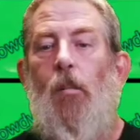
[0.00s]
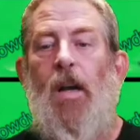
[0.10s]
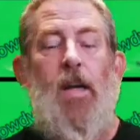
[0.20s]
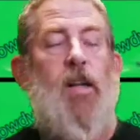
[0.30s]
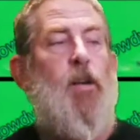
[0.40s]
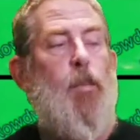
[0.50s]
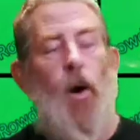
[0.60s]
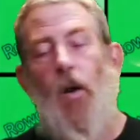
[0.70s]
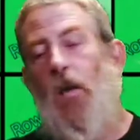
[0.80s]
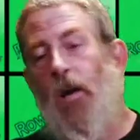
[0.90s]
Men, you're
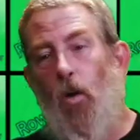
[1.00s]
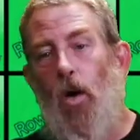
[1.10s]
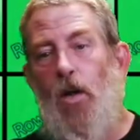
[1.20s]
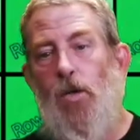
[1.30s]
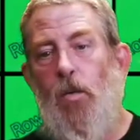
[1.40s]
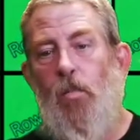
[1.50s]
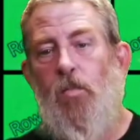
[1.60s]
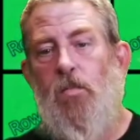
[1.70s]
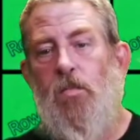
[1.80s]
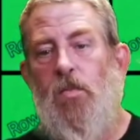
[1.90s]
part of the equation.
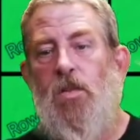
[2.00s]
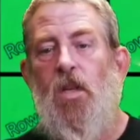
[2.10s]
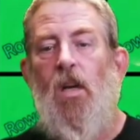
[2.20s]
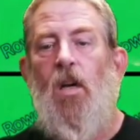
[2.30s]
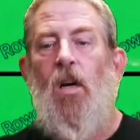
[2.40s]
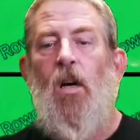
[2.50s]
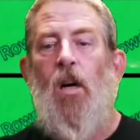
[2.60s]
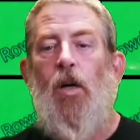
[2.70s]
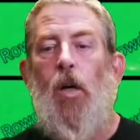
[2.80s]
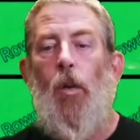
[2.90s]

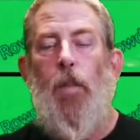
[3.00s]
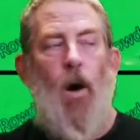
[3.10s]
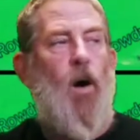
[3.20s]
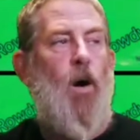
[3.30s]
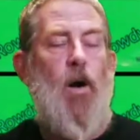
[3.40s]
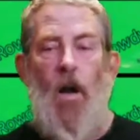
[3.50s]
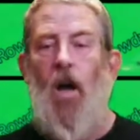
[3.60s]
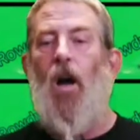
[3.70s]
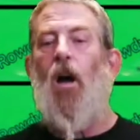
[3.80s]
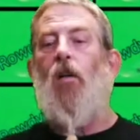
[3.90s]
You're part
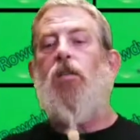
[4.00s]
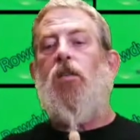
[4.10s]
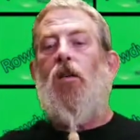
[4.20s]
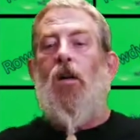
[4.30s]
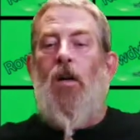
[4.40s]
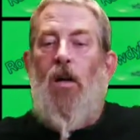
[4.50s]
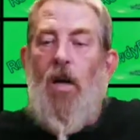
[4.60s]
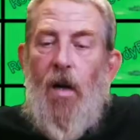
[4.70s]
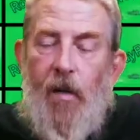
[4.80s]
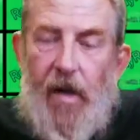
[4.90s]
of
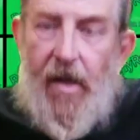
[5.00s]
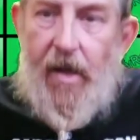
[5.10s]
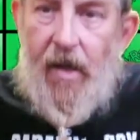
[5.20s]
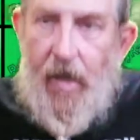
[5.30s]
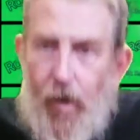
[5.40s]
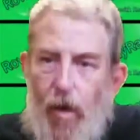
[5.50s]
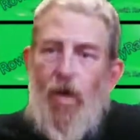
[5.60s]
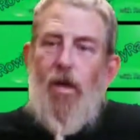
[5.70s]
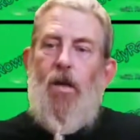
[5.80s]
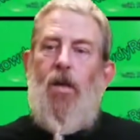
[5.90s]
the
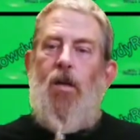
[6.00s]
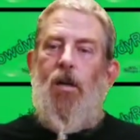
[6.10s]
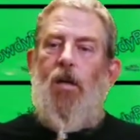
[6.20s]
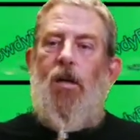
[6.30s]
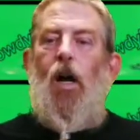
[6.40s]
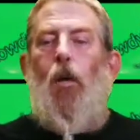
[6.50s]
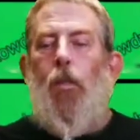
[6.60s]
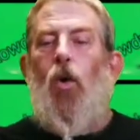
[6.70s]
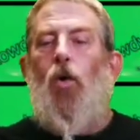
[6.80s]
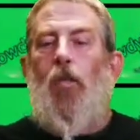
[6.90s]

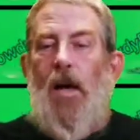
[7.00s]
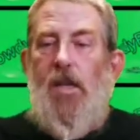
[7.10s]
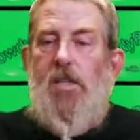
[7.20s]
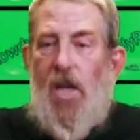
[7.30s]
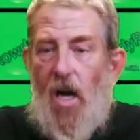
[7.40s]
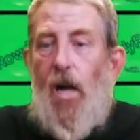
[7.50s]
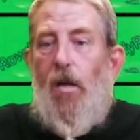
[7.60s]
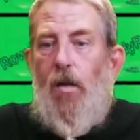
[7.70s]
couple who made a child.